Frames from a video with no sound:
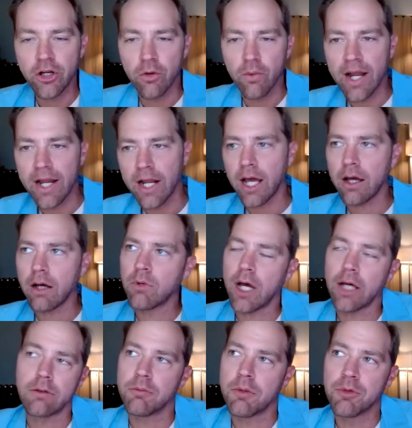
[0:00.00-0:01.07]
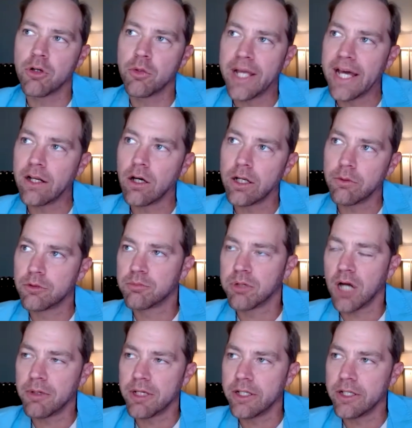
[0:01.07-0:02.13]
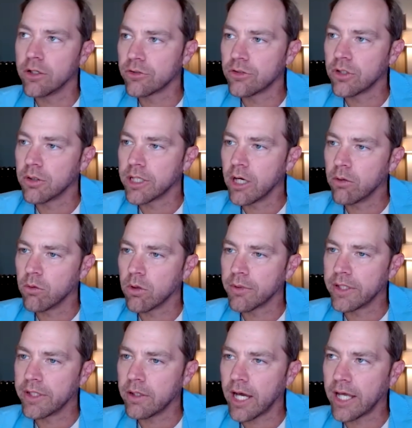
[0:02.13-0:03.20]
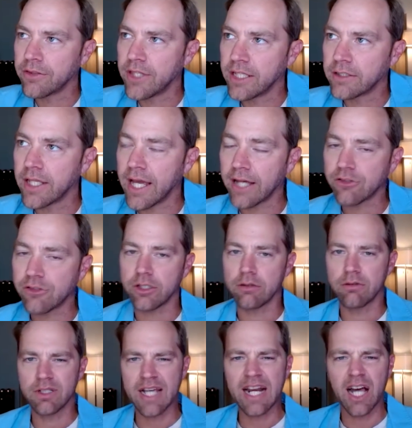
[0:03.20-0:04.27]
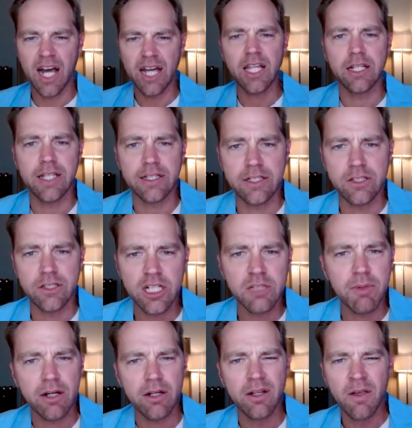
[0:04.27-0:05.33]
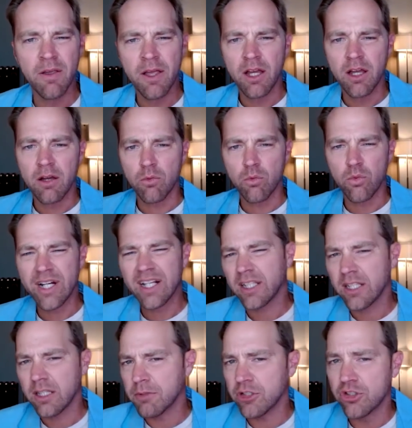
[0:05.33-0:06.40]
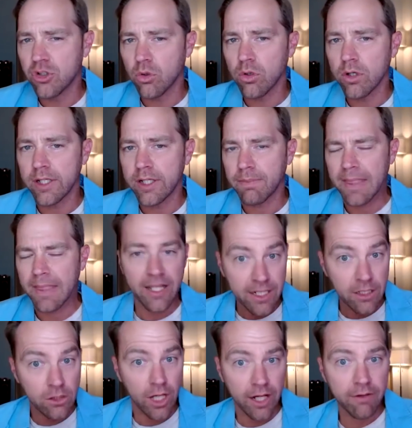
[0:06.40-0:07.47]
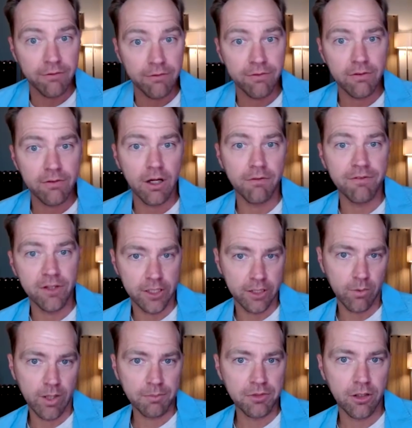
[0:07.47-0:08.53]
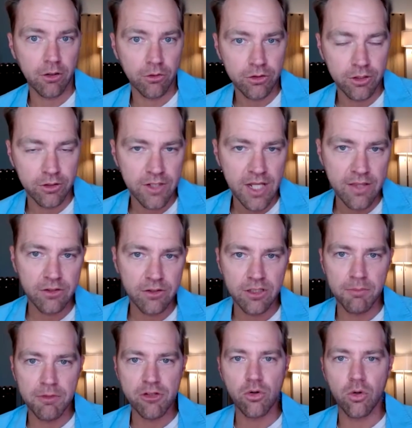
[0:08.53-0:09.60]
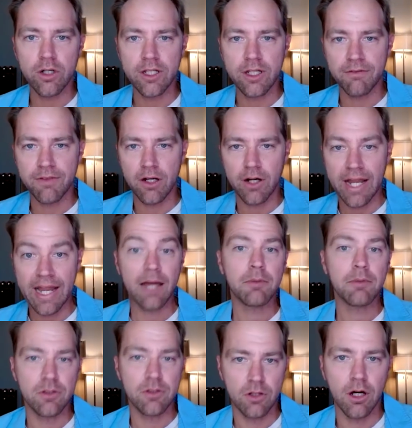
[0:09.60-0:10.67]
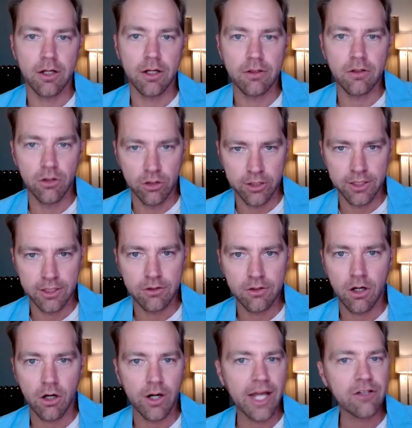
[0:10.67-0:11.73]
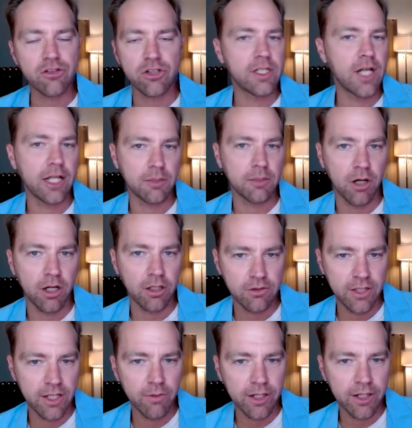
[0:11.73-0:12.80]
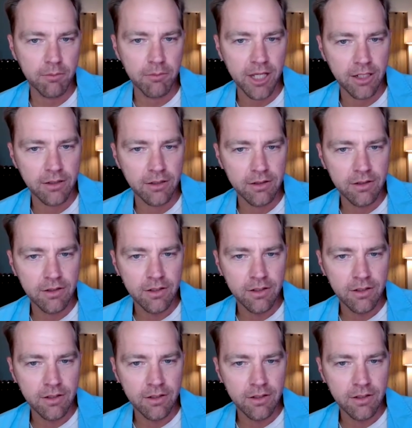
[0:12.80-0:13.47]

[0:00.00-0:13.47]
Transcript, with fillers: Well, you're right. I, I don't remember who we had on. It was probably a year or so ago where we, I think they actually kind of highlighted that. They talked about really the majority, and I think a lot of affiliate website owners could say this the majority of their Amazon earnings are actually not the products they recommend.